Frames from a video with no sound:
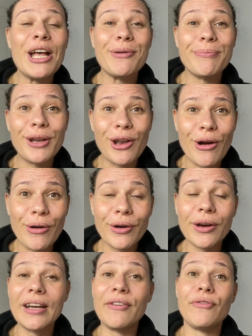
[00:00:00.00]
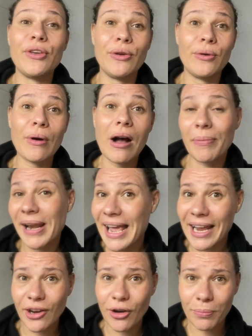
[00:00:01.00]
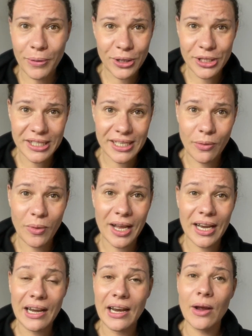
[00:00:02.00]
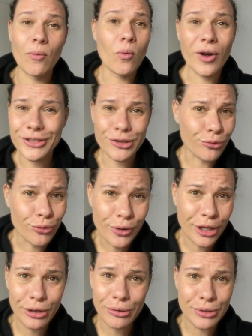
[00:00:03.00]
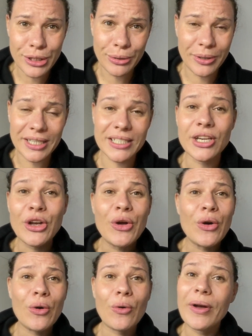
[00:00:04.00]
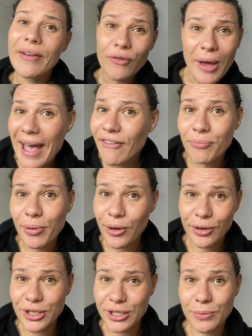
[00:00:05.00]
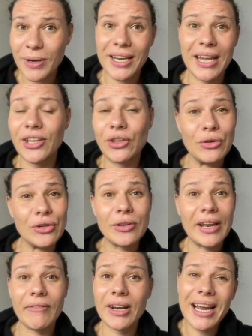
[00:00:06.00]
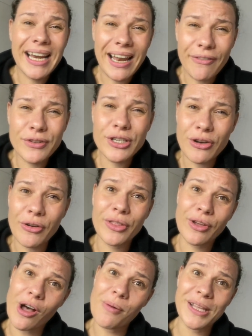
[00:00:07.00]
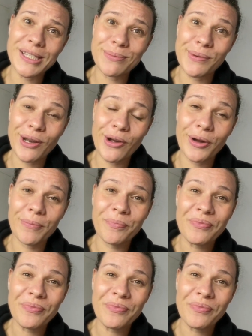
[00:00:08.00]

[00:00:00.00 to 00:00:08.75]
below if you are planning on purchasing one and what is drawing you to it. Or if you have purchased one and you do love it, I'd love to know in the comments below.